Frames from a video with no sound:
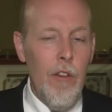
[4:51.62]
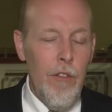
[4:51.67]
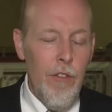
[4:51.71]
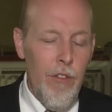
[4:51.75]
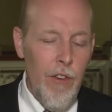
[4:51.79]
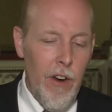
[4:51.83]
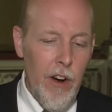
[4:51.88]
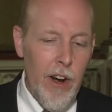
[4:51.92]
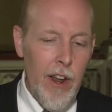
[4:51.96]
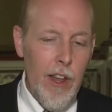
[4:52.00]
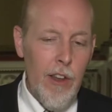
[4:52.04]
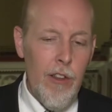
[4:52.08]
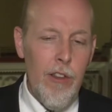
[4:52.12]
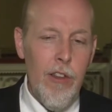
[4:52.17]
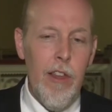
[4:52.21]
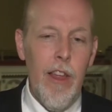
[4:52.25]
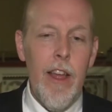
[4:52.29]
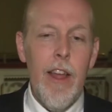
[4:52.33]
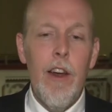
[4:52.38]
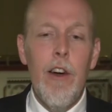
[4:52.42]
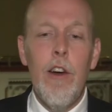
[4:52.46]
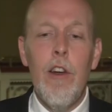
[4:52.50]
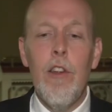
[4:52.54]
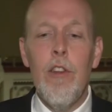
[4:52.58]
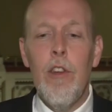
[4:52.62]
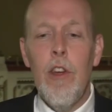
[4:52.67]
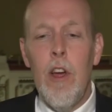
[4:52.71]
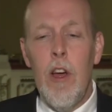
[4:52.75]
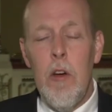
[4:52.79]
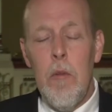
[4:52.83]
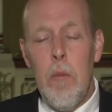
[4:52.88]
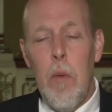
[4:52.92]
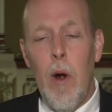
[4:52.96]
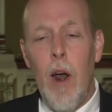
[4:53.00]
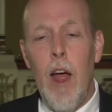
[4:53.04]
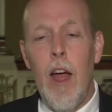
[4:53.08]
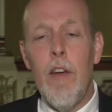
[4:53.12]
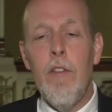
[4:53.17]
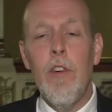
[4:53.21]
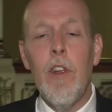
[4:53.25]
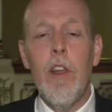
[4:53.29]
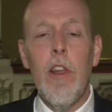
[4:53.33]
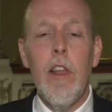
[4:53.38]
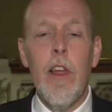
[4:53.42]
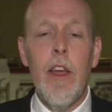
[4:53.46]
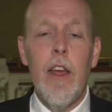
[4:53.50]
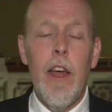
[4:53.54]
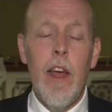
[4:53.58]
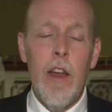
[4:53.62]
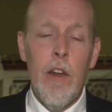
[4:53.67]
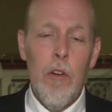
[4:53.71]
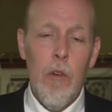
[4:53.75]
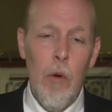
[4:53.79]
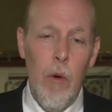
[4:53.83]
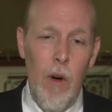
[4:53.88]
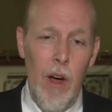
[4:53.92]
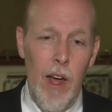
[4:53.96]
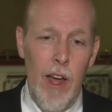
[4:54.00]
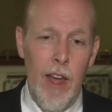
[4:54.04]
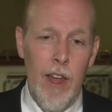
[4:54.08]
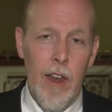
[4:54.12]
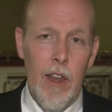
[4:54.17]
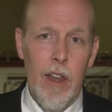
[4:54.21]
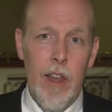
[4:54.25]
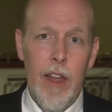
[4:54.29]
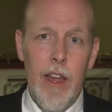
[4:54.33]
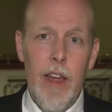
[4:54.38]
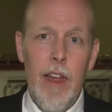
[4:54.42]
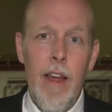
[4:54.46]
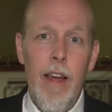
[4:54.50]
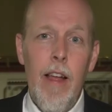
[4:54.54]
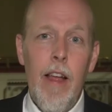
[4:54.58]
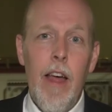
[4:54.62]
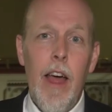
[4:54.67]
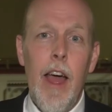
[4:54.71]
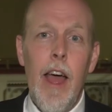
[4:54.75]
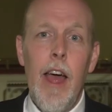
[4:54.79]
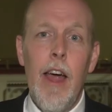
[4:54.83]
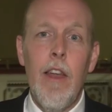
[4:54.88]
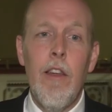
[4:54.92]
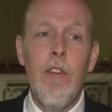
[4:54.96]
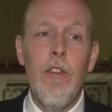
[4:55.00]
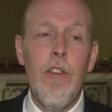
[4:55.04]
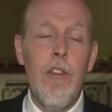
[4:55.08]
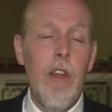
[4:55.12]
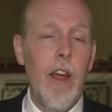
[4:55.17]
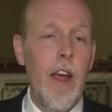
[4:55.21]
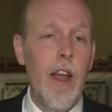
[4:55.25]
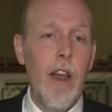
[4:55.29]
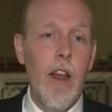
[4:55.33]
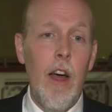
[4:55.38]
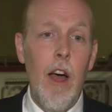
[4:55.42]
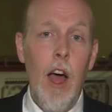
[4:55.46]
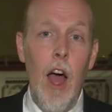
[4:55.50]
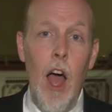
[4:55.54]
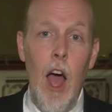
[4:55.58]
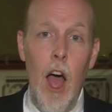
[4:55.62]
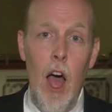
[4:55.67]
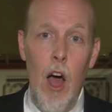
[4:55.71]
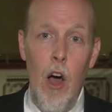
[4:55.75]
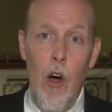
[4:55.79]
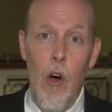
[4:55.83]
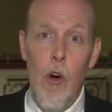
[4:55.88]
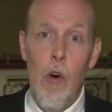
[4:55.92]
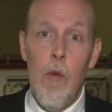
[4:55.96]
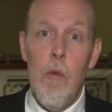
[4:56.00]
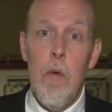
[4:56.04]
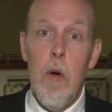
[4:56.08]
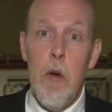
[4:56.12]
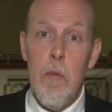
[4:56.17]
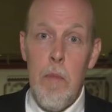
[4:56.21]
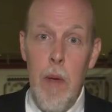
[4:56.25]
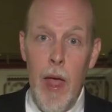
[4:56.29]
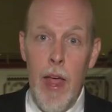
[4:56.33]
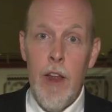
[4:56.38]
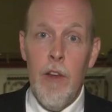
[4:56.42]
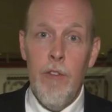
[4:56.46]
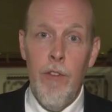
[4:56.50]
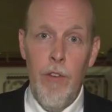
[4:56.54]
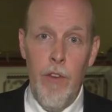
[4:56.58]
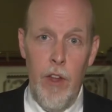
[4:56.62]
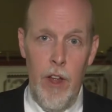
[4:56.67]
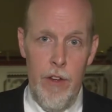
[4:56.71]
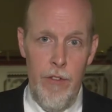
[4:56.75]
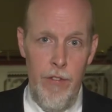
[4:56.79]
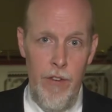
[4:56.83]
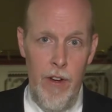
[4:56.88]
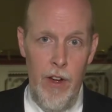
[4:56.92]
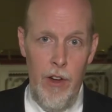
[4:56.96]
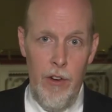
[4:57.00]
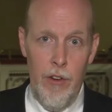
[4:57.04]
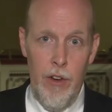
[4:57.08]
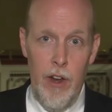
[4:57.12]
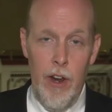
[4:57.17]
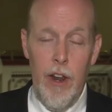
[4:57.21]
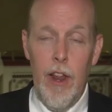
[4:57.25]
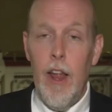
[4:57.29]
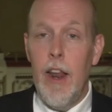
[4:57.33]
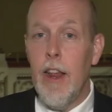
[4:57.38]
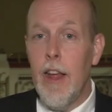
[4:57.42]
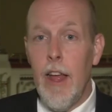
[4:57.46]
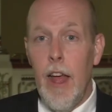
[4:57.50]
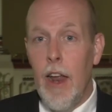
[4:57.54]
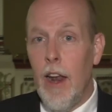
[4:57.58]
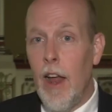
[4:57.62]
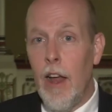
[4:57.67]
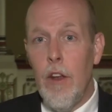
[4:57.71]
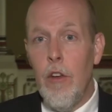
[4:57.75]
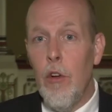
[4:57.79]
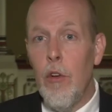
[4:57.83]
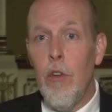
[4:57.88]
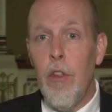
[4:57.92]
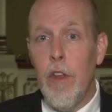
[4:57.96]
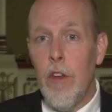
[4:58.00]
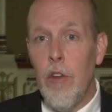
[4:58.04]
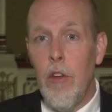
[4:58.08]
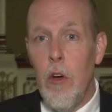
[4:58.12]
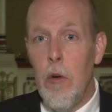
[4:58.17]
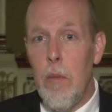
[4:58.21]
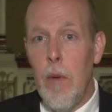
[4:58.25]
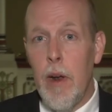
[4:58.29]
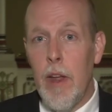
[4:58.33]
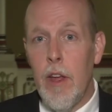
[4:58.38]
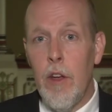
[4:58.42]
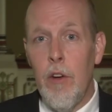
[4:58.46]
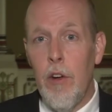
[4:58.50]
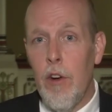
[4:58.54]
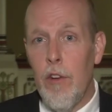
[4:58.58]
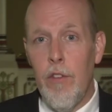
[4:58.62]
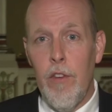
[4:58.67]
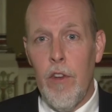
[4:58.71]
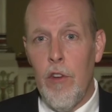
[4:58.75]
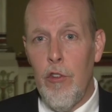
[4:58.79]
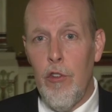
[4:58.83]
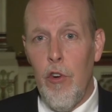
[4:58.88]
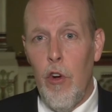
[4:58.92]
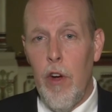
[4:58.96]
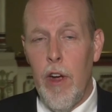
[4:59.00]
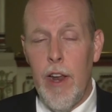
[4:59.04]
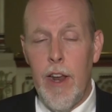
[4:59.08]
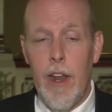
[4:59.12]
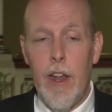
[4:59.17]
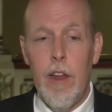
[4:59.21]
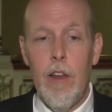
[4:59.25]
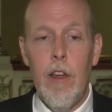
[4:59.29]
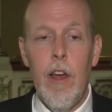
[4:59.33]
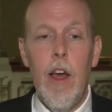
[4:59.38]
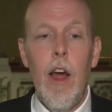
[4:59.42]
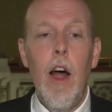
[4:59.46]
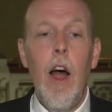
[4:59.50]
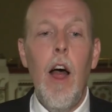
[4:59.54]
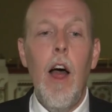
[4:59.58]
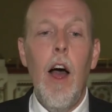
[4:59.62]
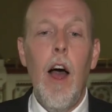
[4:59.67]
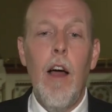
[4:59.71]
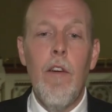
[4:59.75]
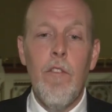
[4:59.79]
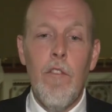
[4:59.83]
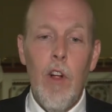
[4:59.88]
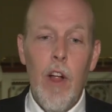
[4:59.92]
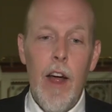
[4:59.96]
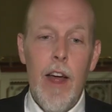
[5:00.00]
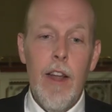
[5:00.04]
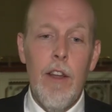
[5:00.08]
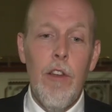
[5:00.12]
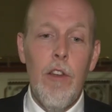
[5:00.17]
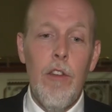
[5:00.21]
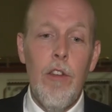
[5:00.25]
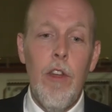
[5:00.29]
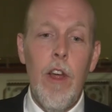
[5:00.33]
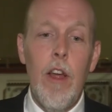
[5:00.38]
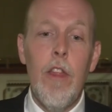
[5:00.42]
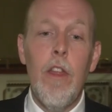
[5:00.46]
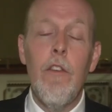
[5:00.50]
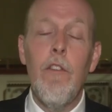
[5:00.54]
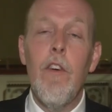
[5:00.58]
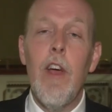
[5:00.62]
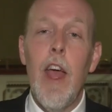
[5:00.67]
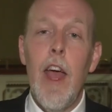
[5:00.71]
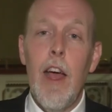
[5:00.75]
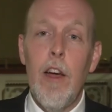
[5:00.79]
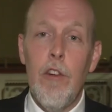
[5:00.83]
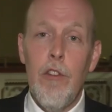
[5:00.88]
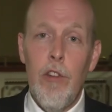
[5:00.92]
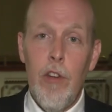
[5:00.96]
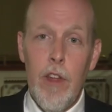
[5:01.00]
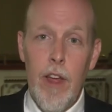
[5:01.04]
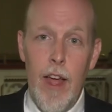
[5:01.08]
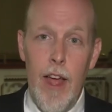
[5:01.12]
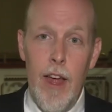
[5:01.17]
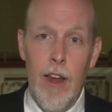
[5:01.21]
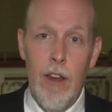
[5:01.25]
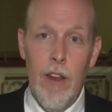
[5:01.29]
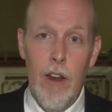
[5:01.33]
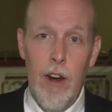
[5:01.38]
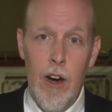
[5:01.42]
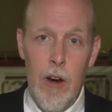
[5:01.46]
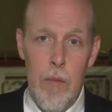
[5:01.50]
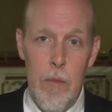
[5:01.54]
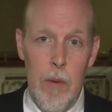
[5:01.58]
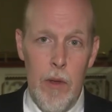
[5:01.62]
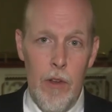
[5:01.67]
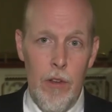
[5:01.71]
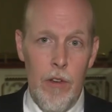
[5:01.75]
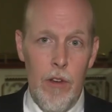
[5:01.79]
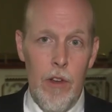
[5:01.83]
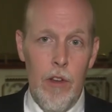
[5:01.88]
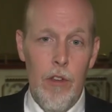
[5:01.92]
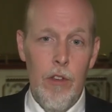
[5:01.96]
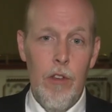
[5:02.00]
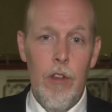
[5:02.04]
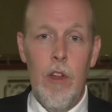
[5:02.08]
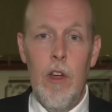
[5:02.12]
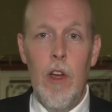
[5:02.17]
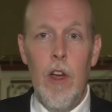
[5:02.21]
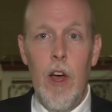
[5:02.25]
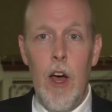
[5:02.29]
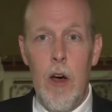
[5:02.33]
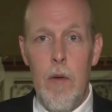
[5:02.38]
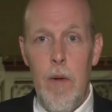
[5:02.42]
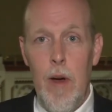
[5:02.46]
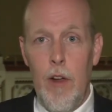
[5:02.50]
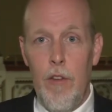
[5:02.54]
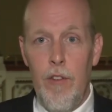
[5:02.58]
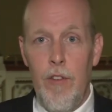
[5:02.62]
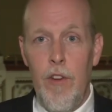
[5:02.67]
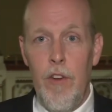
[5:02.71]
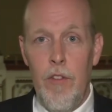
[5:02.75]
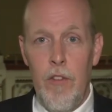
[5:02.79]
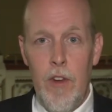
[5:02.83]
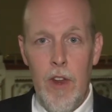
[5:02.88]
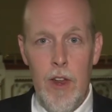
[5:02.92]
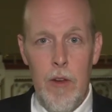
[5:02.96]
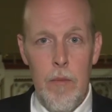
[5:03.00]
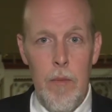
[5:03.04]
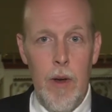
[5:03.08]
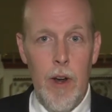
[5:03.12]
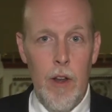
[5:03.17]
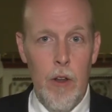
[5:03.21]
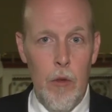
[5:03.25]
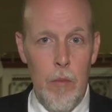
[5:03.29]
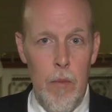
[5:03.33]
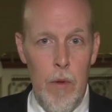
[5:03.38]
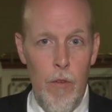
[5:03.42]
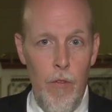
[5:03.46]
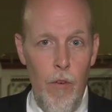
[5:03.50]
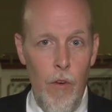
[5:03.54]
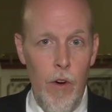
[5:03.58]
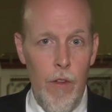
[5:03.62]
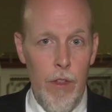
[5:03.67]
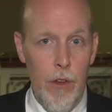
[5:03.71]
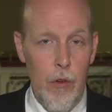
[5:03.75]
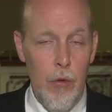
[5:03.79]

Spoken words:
various leaders privately and quietly and said how painful I found it. And again, I know that nobody could have enjoyed it. I'm glad to say that we actually ended our business about 15 minutes before the